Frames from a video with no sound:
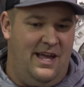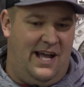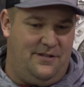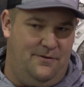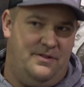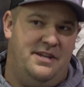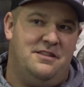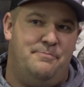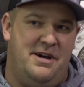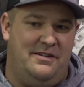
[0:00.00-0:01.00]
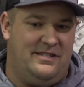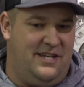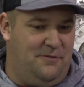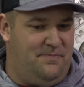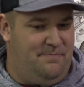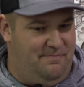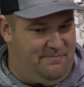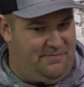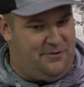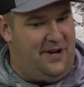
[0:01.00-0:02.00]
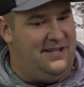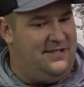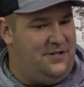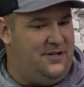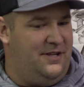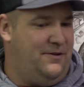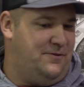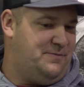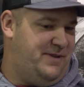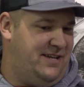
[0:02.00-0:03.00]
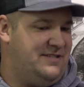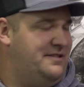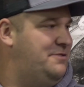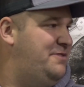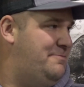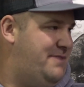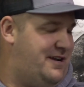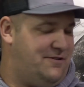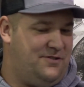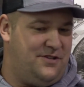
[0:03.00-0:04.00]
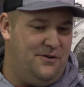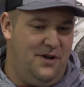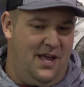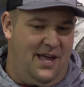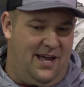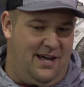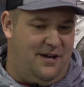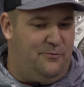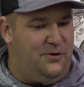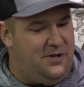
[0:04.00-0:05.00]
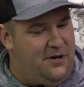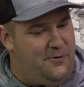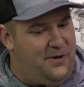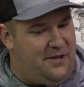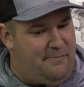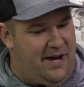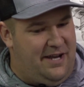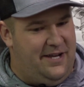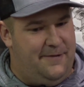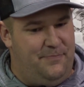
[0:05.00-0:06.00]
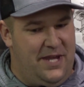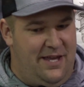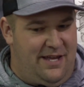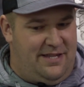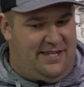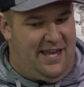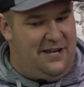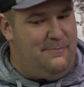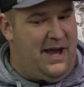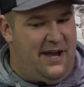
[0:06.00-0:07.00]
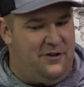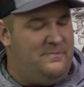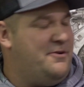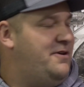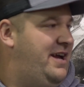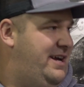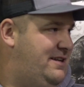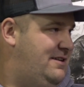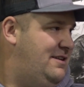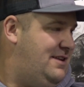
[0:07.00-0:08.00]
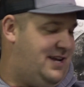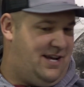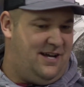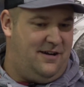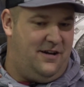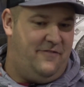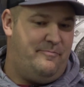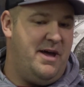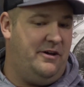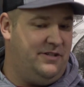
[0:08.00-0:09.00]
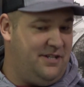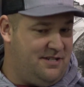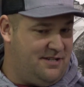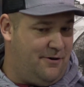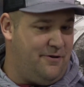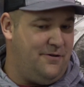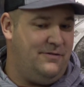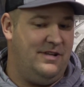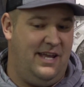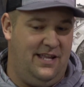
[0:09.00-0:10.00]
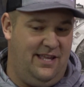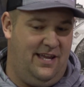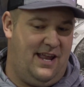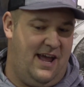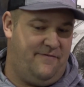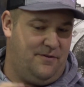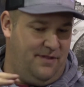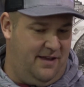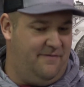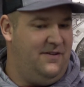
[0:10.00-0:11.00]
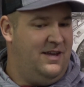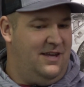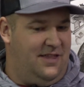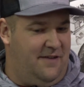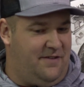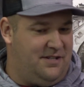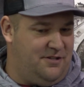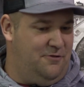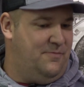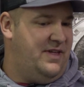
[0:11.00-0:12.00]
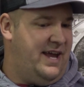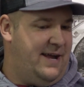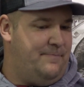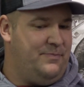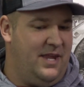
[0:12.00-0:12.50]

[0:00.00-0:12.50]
I do think the pellets help transition to those pigs a little bit better. So we'll go with about a 10 pound per head of pelleted starter, and then after they've consumed that,